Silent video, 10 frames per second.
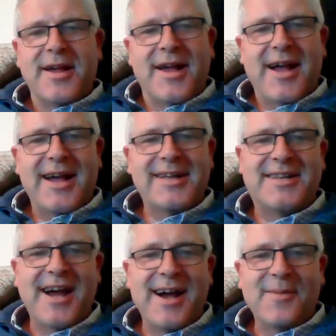
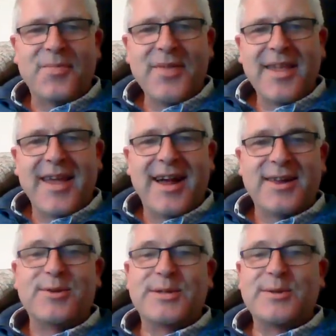And
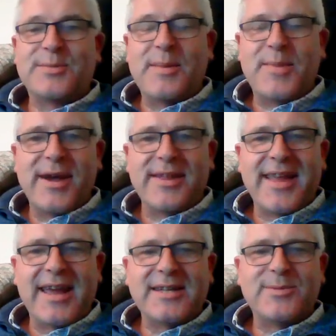of course, it was my
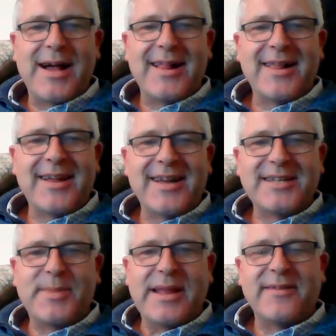birthday as well. And I
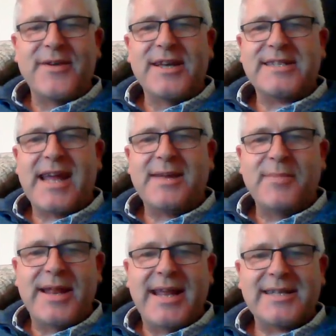spent the first 8
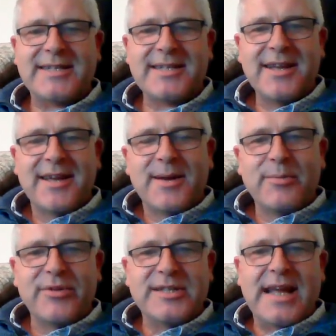minutes
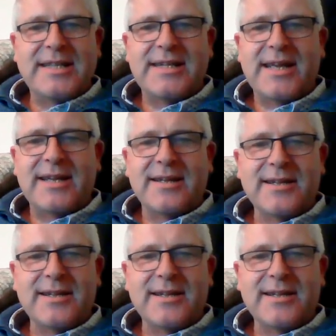presenting